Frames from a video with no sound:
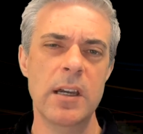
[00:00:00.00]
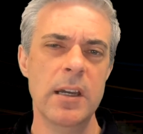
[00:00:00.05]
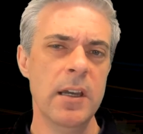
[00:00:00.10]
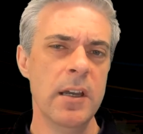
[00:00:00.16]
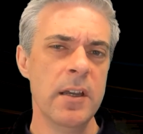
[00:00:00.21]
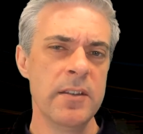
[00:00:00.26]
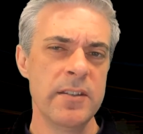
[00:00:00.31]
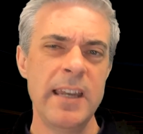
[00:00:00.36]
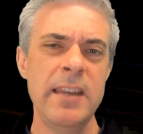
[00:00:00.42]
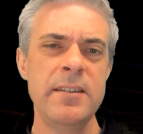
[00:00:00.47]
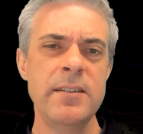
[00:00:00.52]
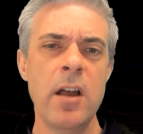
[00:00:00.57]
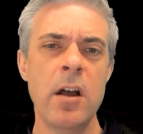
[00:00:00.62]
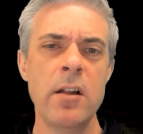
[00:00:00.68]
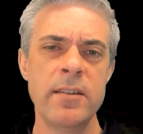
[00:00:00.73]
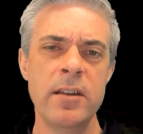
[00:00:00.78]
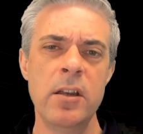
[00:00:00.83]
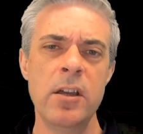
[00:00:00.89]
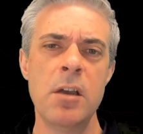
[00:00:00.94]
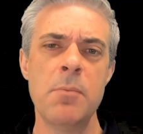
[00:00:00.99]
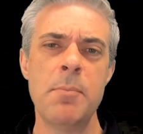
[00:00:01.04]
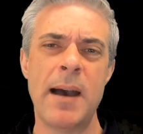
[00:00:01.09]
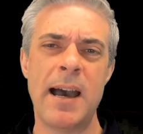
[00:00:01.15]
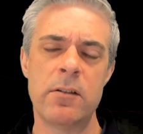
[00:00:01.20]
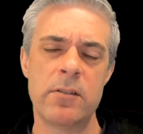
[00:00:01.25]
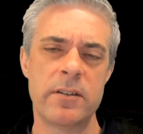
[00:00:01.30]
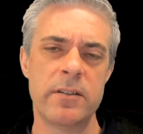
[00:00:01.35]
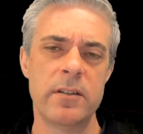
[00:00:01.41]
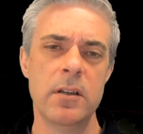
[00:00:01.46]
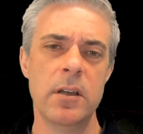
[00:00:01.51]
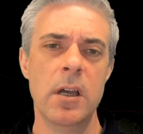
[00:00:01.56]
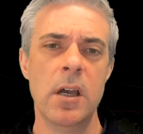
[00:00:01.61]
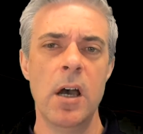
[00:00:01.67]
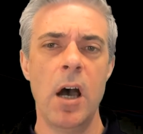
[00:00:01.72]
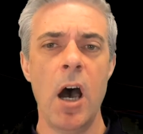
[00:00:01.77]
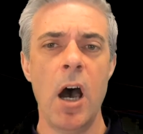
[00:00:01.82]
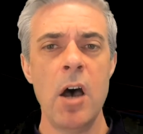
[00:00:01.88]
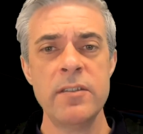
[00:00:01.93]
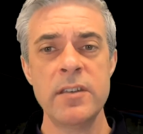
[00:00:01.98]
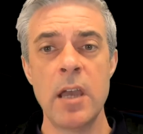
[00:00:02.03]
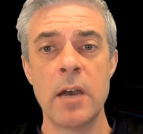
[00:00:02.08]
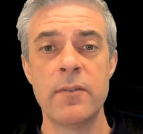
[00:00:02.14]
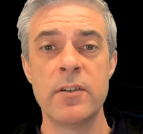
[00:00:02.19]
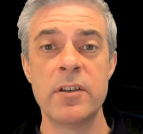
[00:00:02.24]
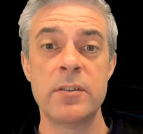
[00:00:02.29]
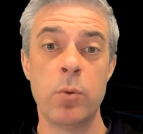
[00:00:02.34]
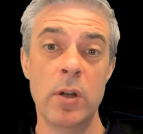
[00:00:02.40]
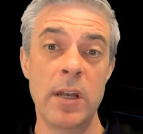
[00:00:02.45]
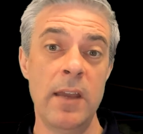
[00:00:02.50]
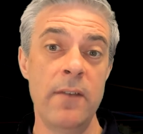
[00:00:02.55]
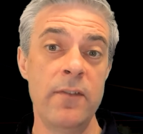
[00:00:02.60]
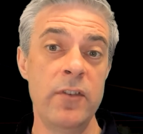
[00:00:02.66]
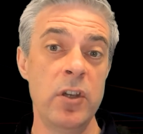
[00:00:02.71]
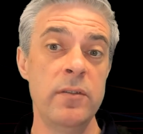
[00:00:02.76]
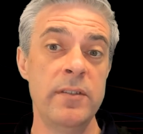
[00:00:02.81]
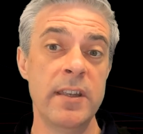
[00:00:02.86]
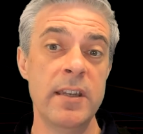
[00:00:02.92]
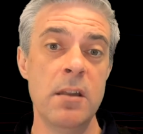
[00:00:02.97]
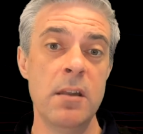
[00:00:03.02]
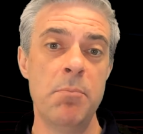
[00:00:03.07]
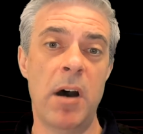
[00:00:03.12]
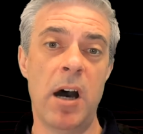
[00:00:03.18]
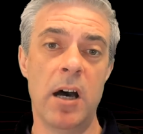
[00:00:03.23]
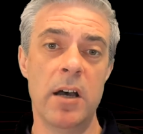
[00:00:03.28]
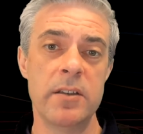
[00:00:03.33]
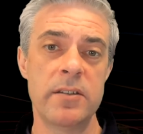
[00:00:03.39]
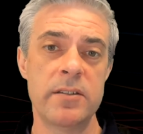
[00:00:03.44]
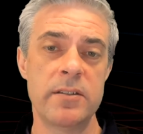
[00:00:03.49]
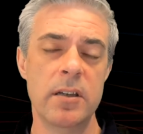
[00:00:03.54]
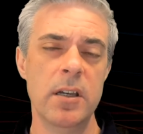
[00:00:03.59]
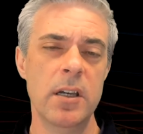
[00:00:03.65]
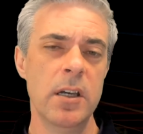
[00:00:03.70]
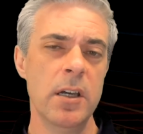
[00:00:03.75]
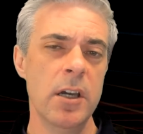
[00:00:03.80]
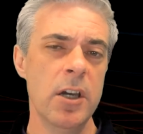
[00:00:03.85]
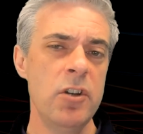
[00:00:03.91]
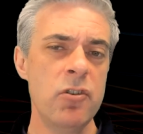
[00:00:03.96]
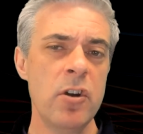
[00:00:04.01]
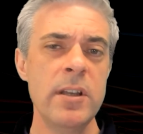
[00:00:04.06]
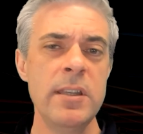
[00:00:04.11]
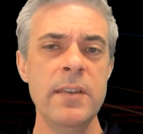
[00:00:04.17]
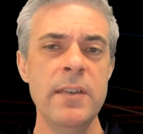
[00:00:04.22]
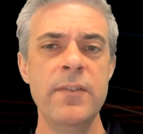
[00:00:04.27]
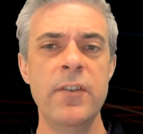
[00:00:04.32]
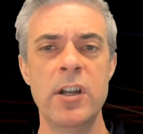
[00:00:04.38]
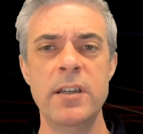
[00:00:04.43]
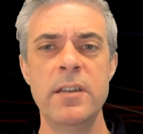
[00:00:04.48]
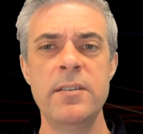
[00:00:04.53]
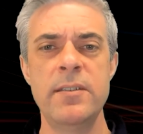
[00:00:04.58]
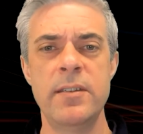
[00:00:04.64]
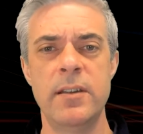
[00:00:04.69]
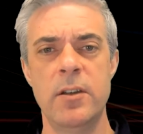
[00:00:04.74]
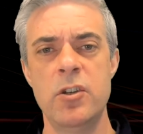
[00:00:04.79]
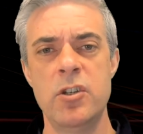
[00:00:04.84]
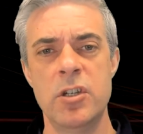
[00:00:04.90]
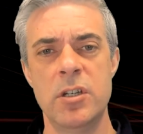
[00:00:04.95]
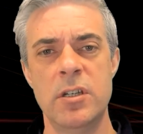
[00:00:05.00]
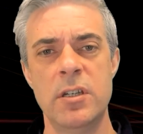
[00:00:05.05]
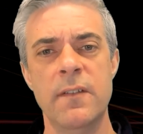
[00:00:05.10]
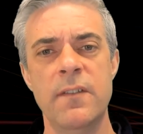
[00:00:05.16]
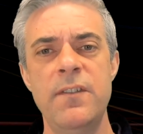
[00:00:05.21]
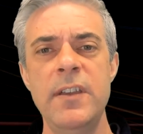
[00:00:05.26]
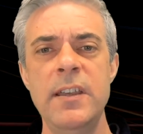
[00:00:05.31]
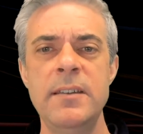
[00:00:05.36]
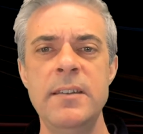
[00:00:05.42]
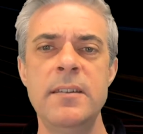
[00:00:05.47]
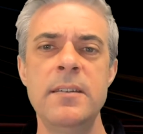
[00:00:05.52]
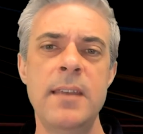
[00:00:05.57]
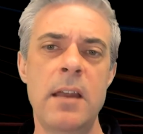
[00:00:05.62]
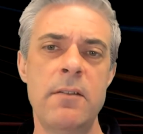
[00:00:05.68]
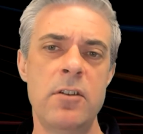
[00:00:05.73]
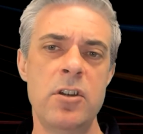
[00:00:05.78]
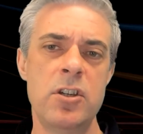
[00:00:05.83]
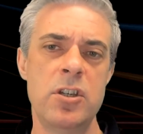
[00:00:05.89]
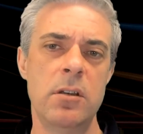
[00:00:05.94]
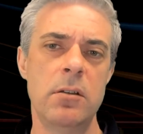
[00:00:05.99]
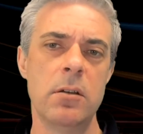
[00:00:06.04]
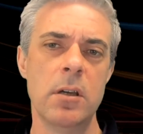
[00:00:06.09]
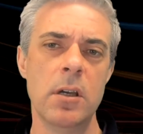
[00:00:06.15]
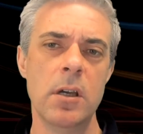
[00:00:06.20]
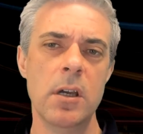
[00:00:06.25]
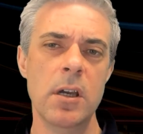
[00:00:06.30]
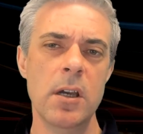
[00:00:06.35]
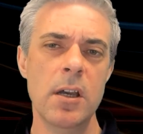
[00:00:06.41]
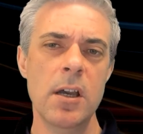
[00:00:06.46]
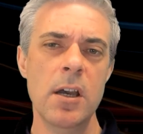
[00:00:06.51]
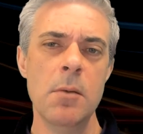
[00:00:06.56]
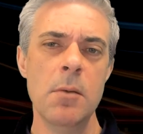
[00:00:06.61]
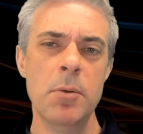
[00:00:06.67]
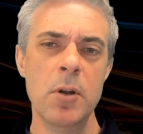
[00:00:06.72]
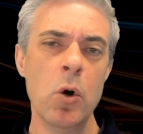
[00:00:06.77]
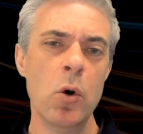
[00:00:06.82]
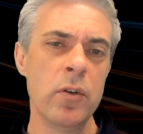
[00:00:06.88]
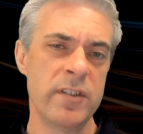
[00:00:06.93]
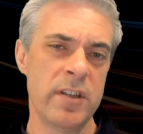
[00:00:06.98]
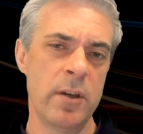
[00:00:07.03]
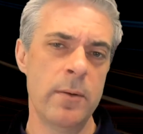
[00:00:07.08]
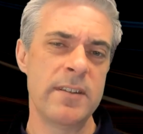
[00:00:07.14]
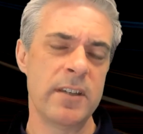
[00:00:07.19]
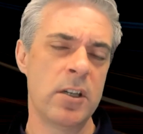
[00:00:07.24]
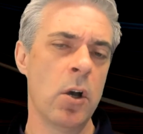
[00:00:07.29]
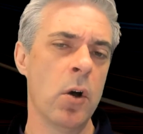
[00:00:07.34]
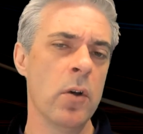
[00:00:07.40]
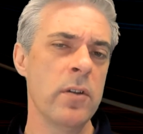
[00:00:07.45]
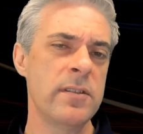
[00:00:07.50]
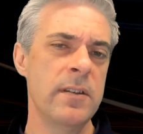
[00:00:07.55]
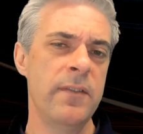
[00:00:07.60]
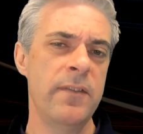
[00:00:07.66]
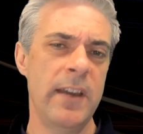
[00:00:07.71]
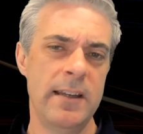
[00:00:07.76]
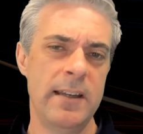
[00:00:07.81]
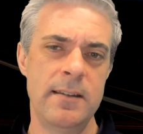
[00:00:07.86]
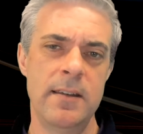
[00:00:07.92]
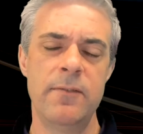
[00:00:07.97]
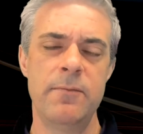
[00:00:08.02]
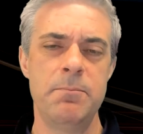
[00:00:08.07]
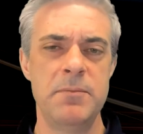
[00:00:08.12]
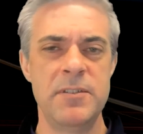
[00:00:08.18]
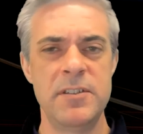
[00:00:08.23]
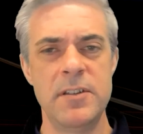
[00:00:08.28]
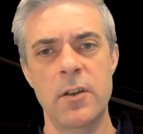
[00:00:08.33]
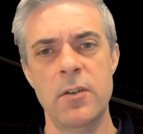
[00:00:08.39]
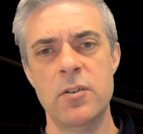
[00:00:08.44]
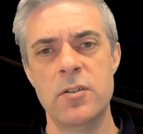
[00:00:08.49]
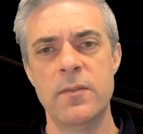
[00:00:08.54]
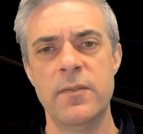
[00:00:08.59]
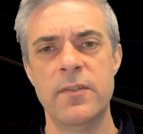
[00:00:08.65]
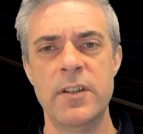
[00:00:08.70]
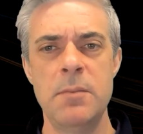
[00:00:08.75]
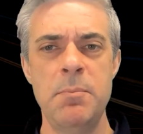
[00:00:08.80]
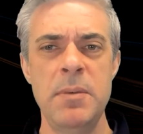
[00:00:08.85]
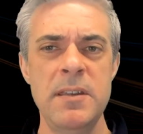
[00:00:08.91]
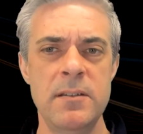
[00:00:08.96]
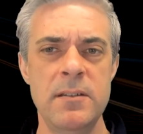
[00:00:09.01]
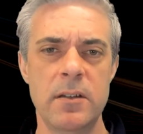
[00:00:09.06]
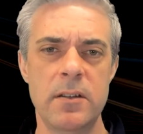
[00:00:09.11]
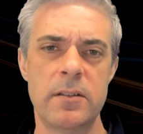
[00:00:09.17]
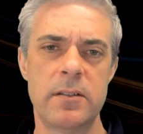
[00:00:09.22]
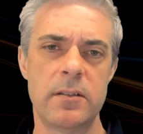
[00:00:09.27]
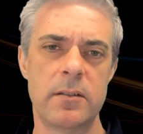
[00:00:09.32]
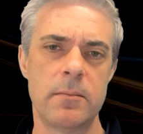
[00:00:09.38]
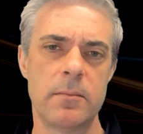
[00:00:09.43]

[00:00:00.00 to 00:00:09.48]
So they start to look about, ask others what they've used in the past, and try to find a solution that fixes their issue, but also is a cost-effective solution for the business.